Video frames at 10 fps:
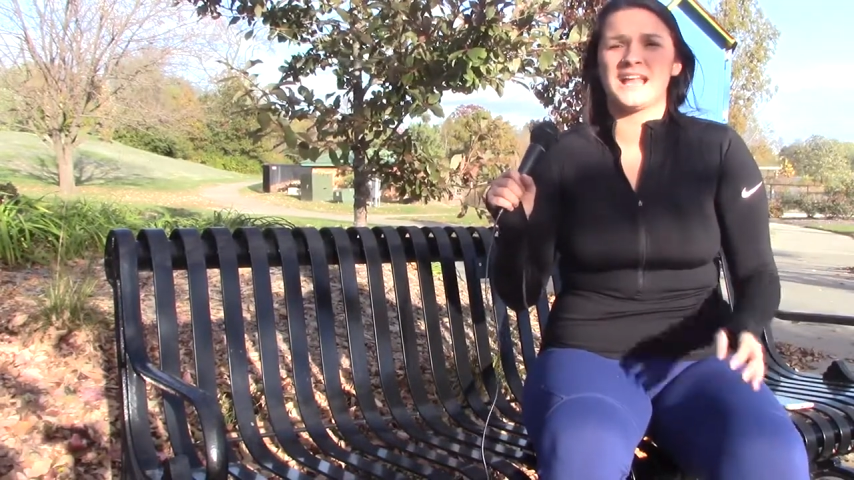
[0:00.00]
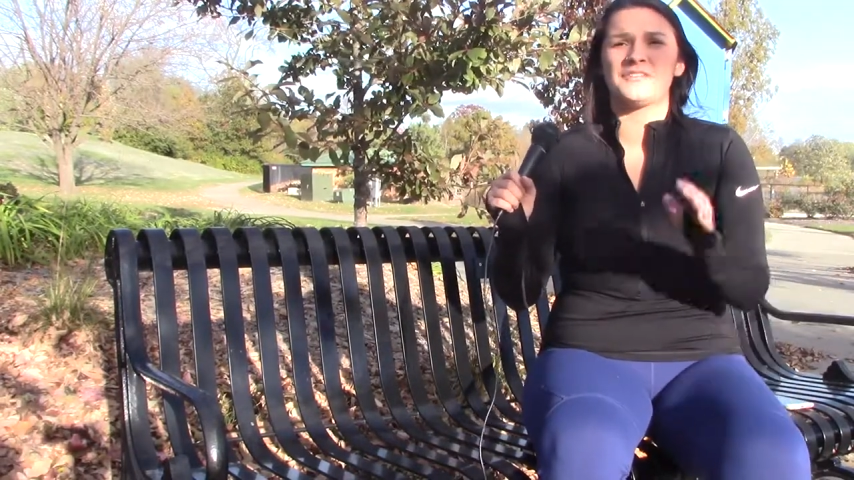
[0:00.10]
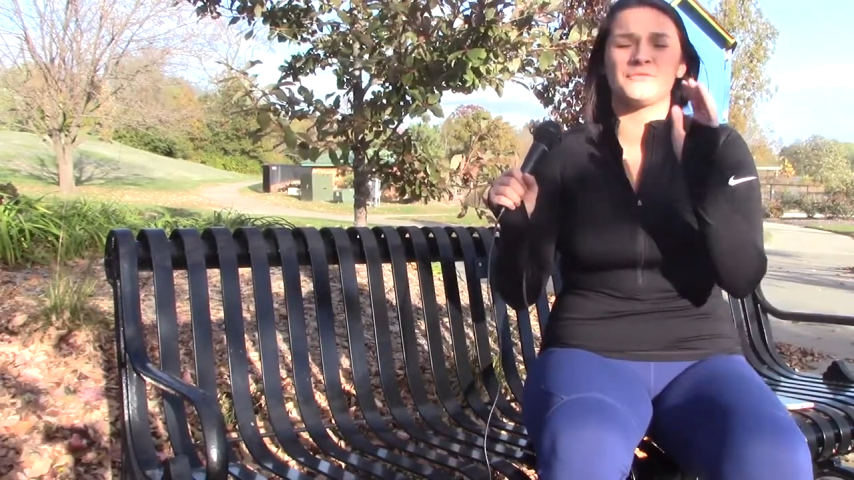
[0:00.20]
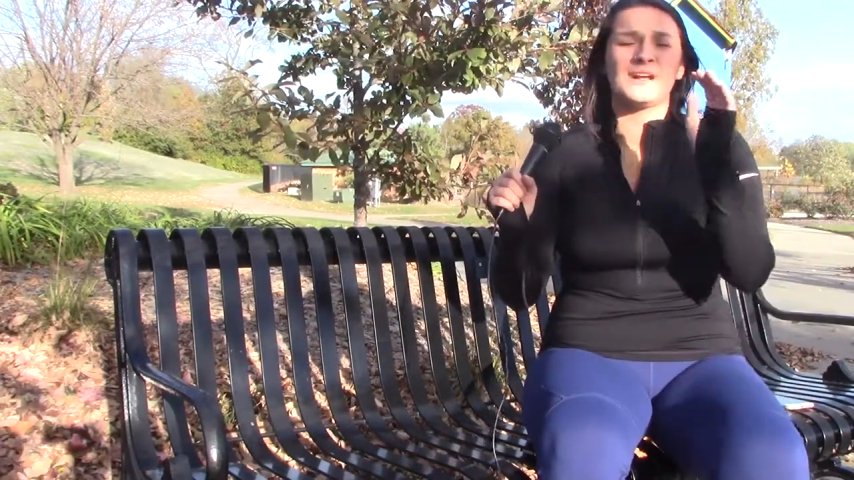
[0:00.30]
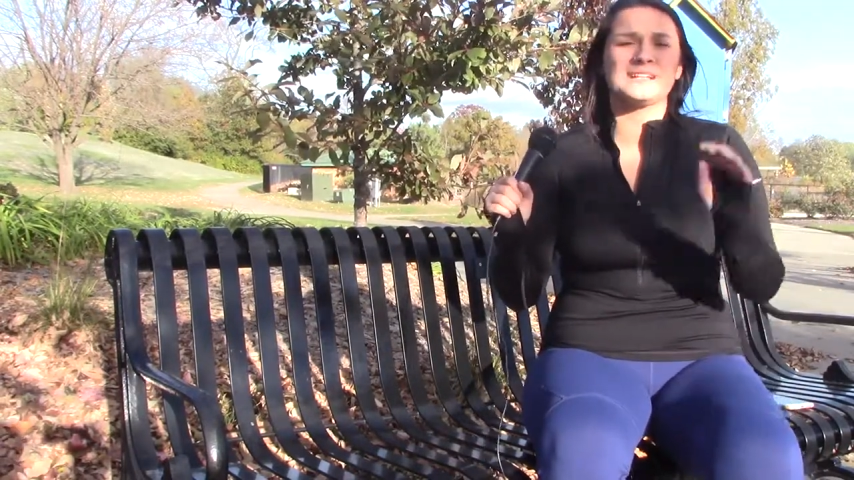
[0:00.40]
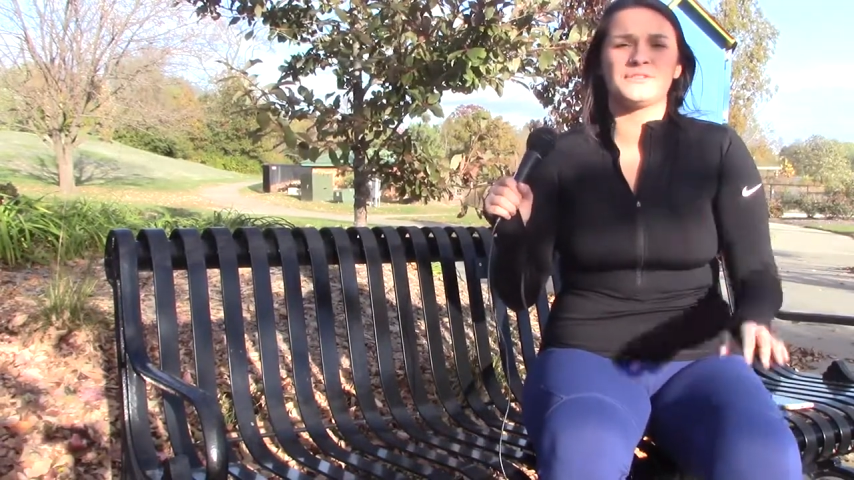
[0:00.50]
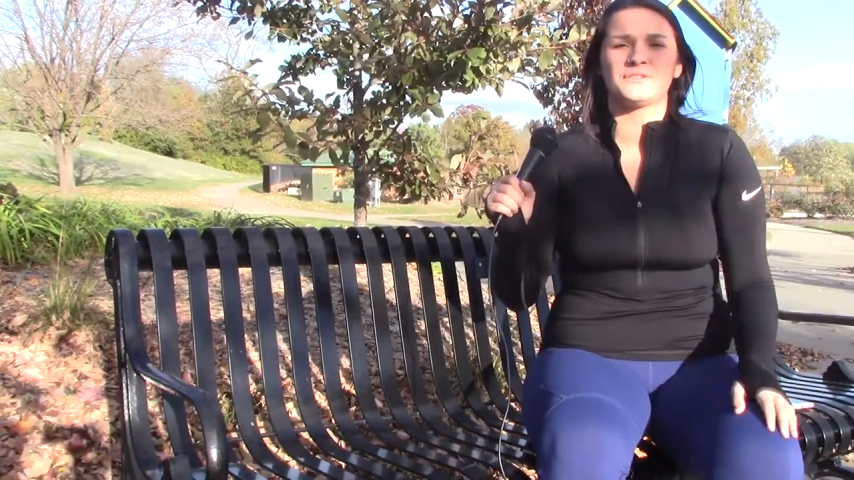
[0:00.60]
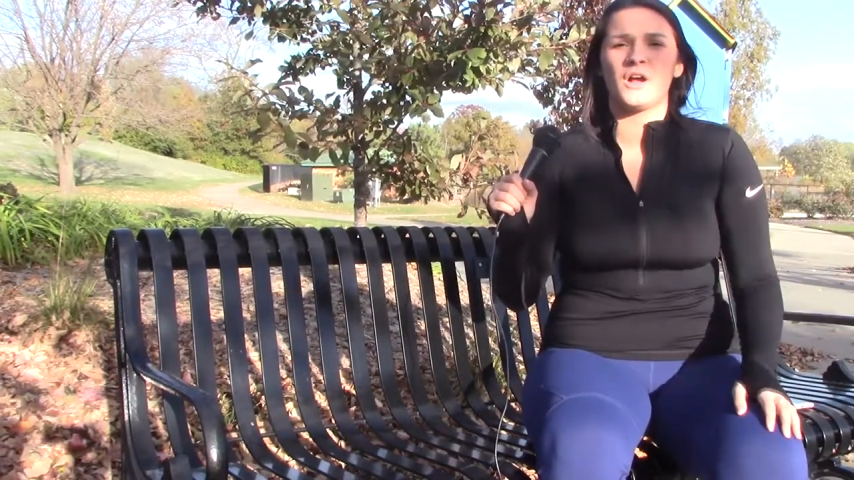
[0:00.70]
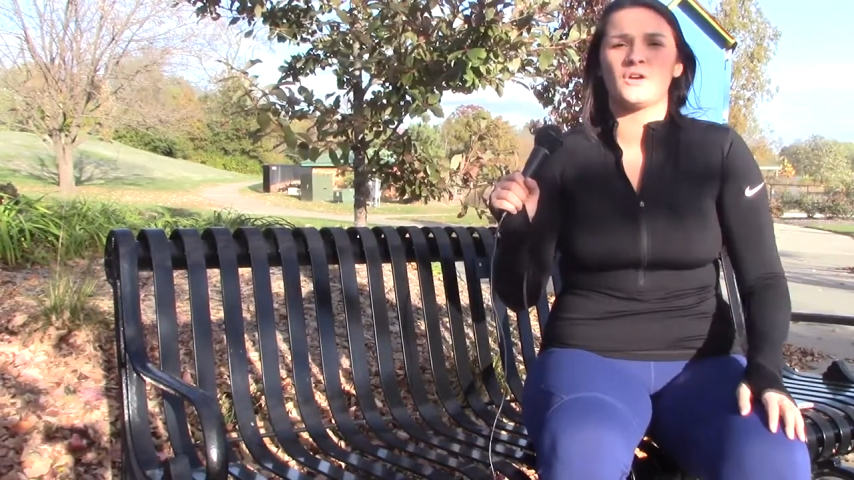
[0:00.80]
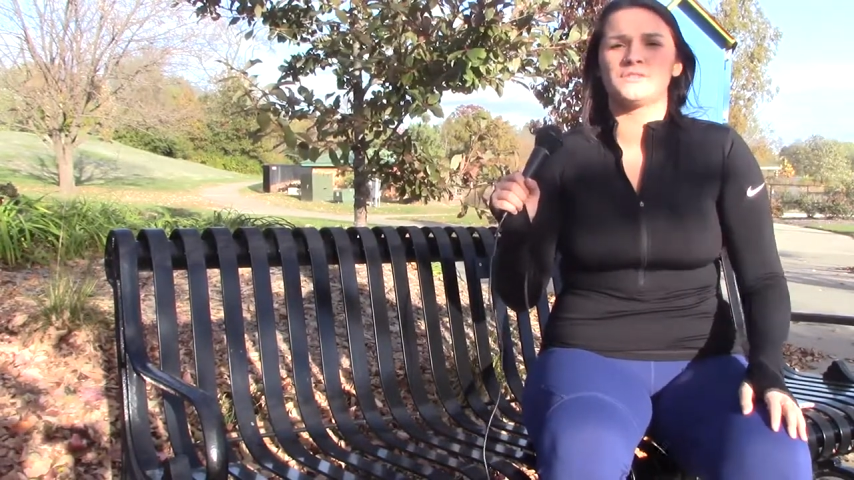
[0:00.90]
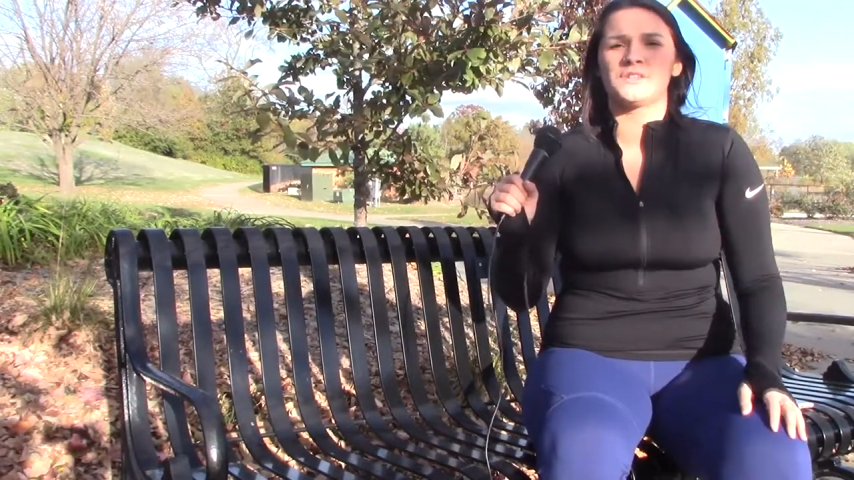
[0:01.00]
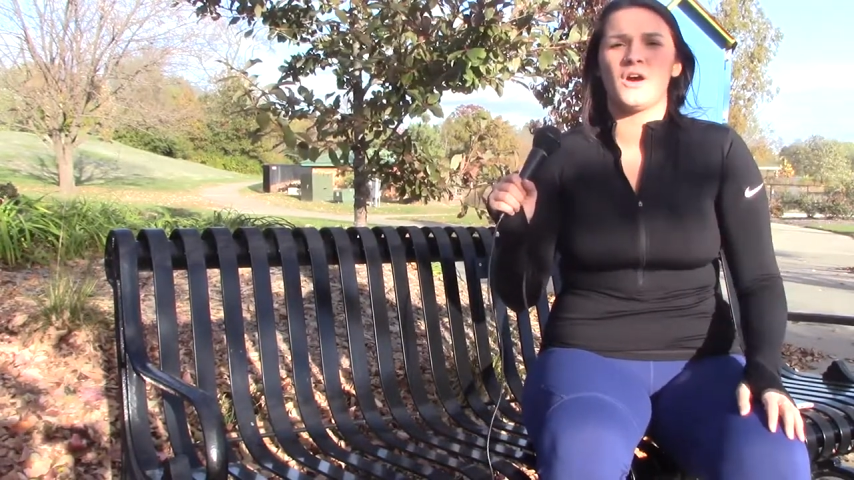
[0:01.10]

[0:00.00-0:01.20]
And I live right down the road, so